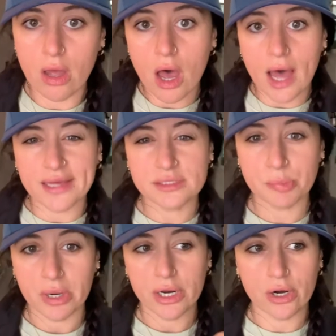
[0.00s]

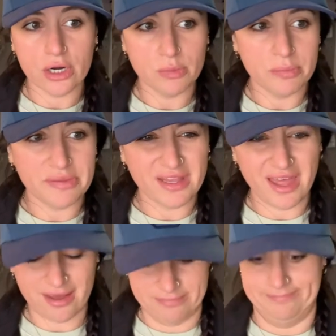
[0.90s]
Icebreaker, it would be like
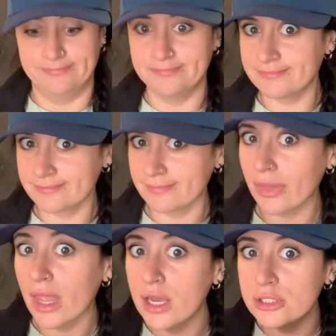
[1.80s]

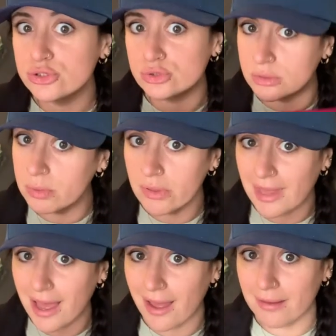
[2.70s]
triple
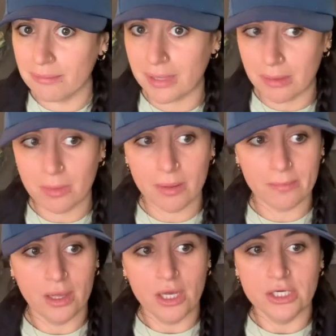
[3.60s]
that minimum.
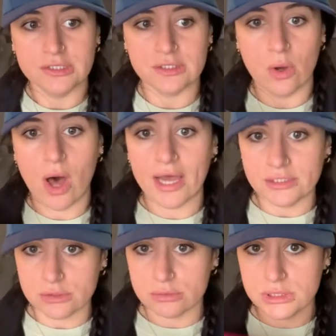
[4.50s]
So I
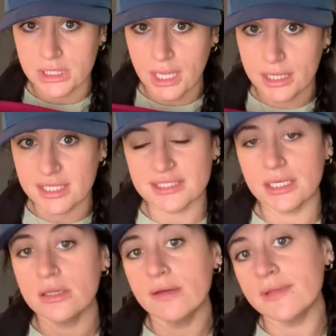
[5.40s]
do really like this, and I
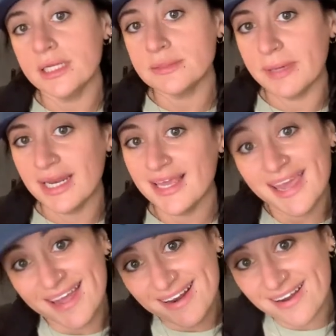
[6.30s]
love that it's made in
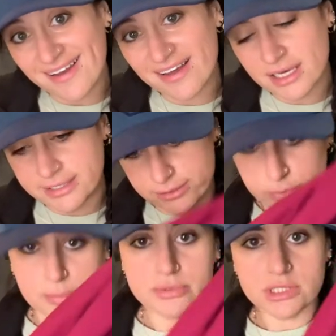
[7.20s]
Canada, because
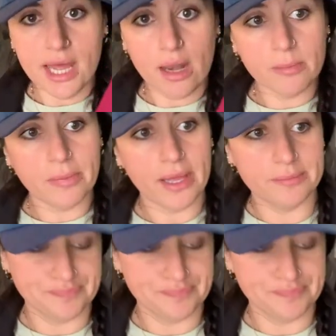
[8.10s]
represent. But